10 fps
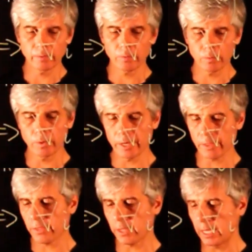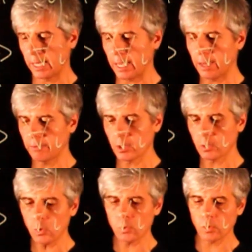with every
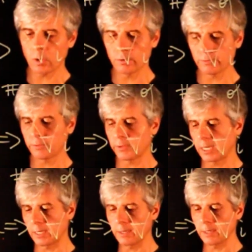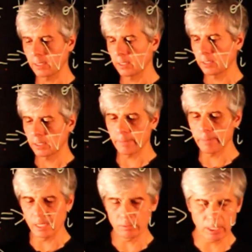row of a
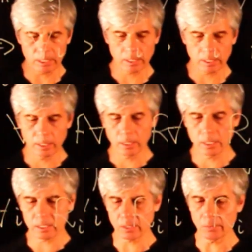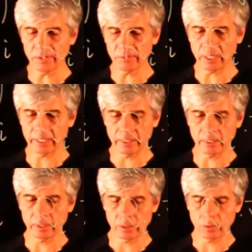matrix is equivalent
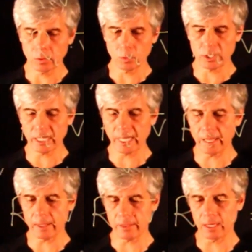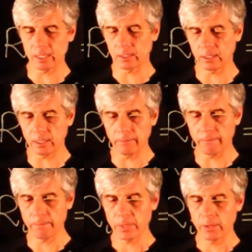to saying that
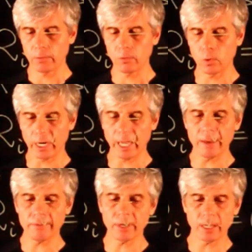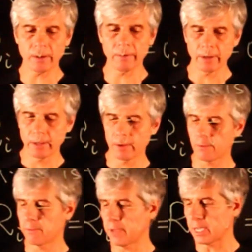for every
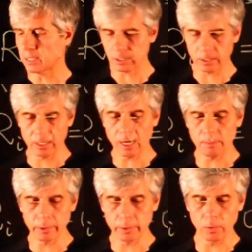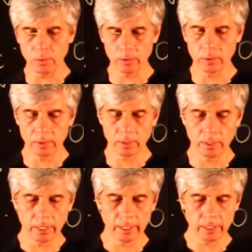vector W
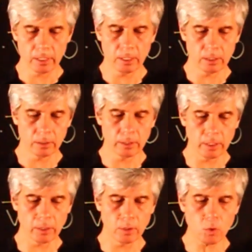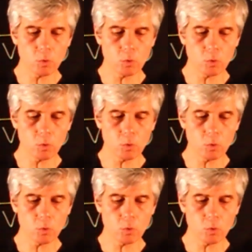in row